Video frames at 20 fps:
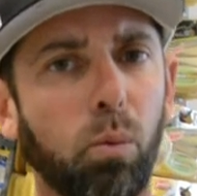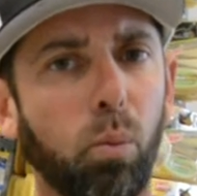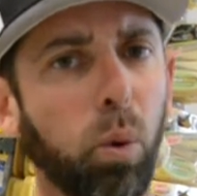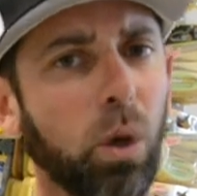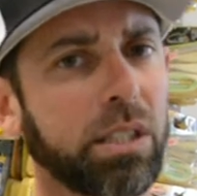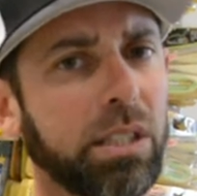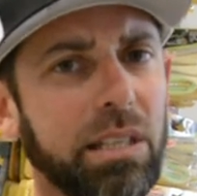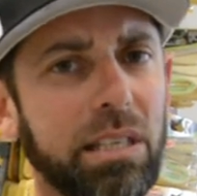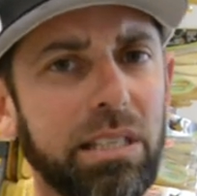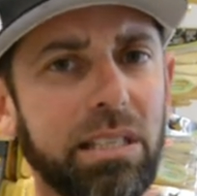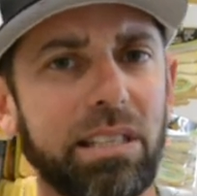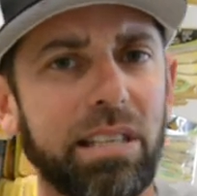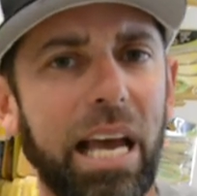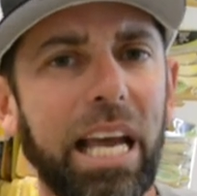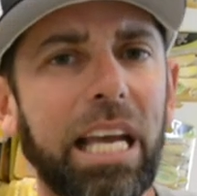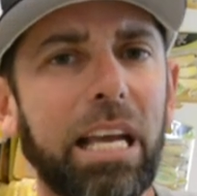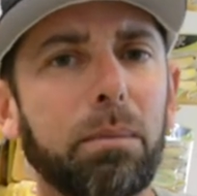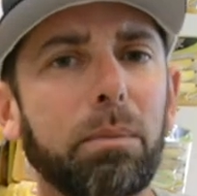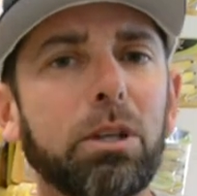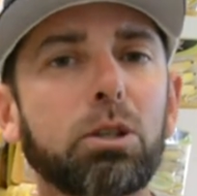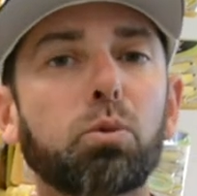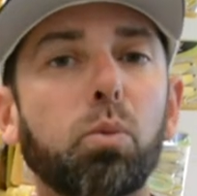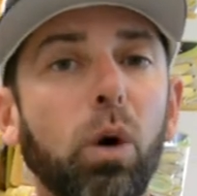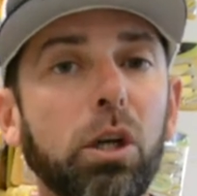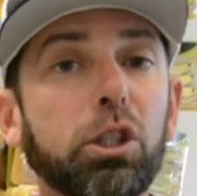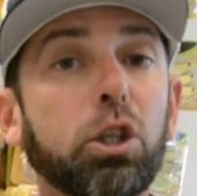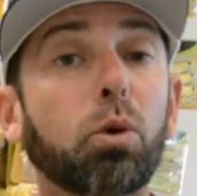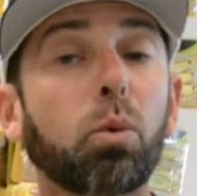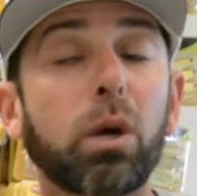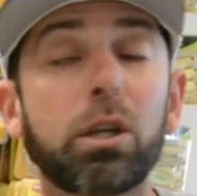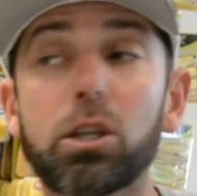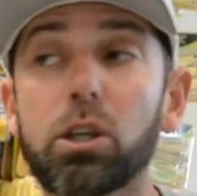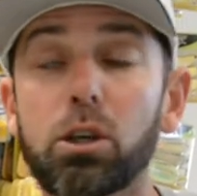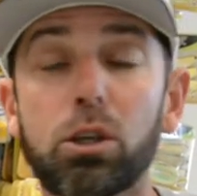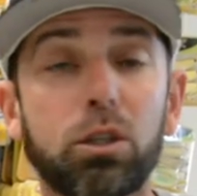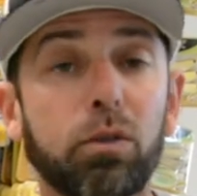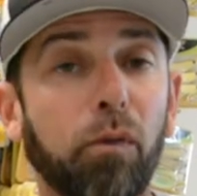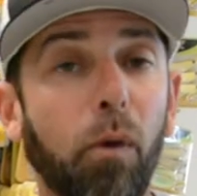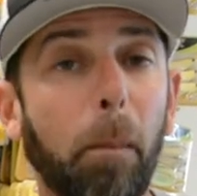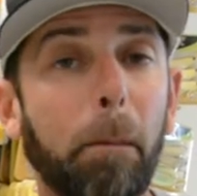was the same as what you would
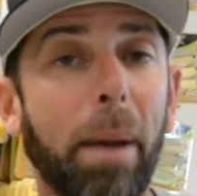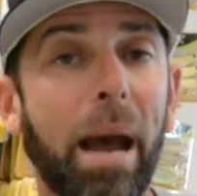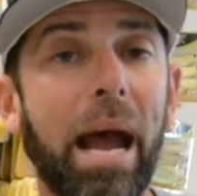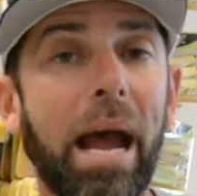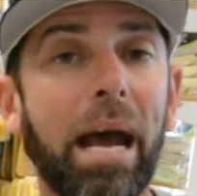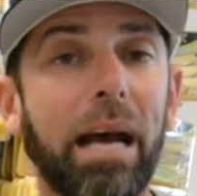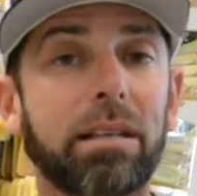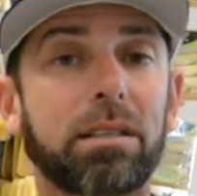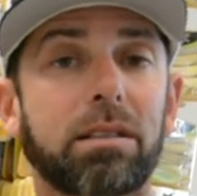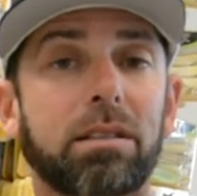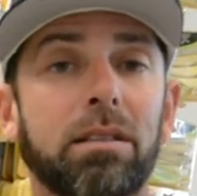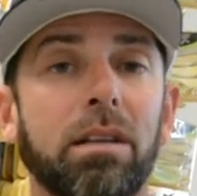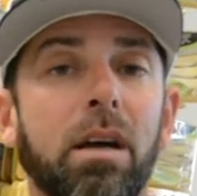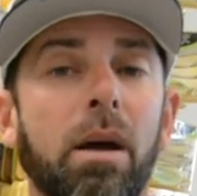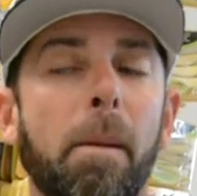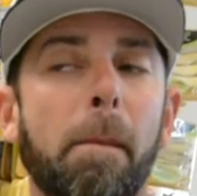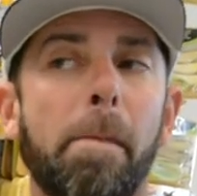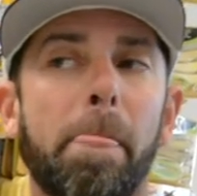use for bass.